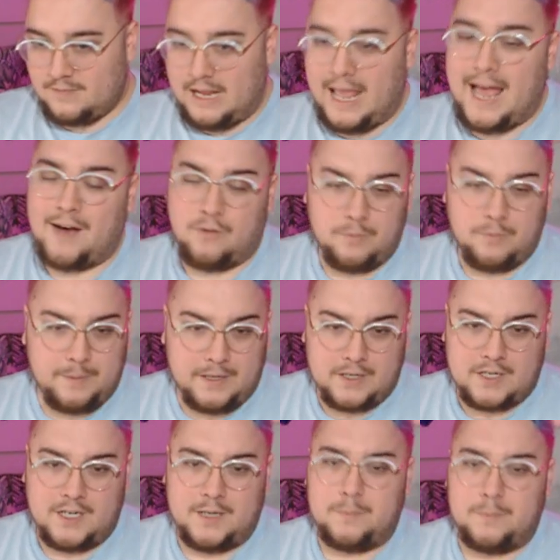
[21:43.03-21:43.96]
Owlbear
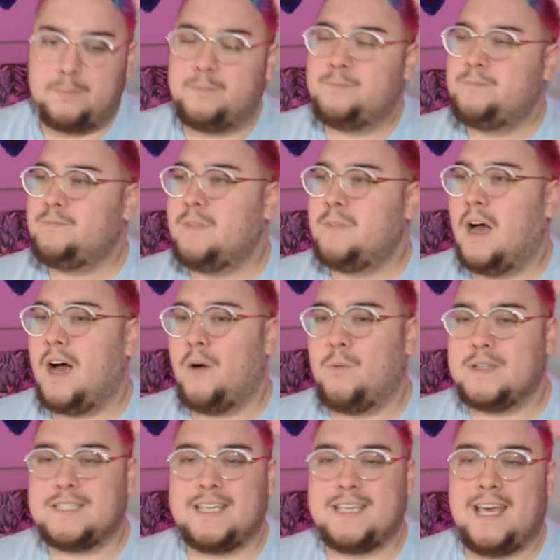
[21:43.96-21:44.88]
Cub.
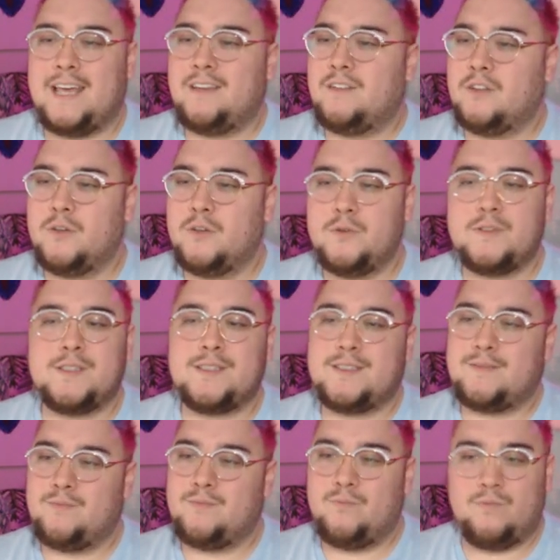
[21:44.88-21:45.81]
Once again,
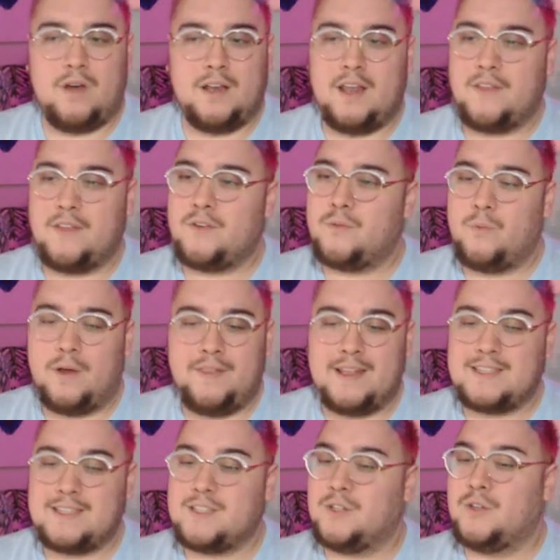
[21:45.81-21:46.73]
loose. Another one
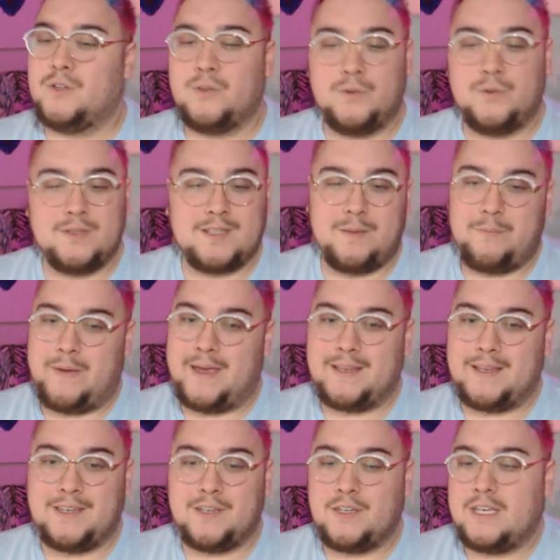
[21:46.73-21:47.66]
that's a loose
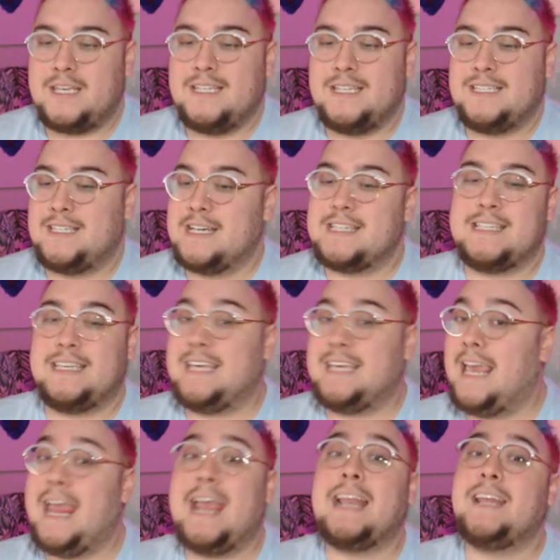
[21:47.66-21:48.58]
companion. He
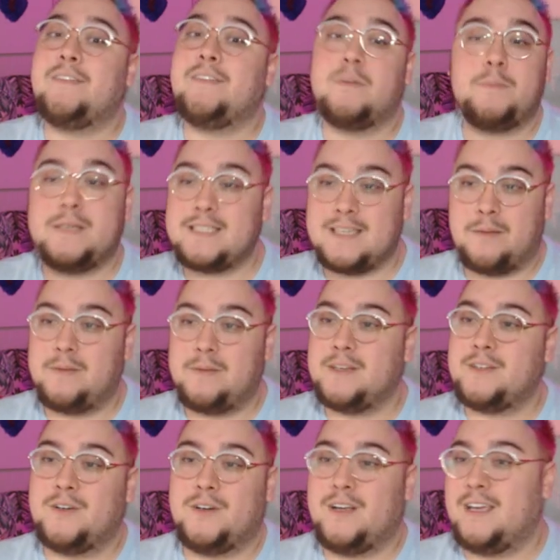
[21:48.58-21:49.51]
can't even be
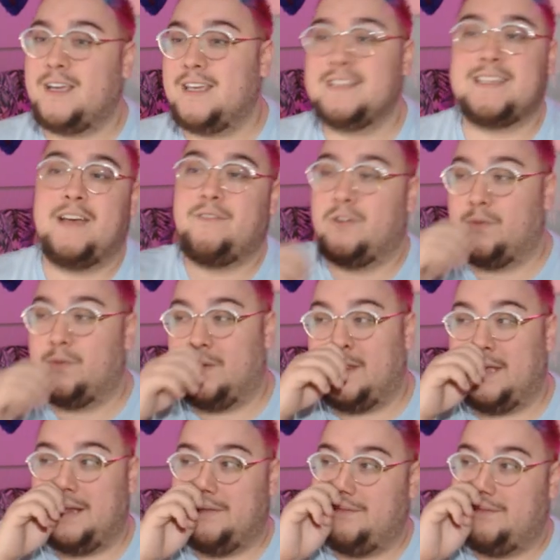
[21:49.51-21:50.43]
summoned or is ever
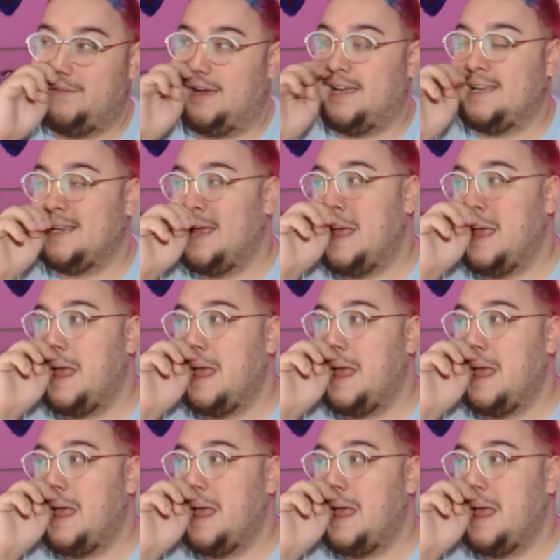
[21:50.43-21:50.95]
really in a fight.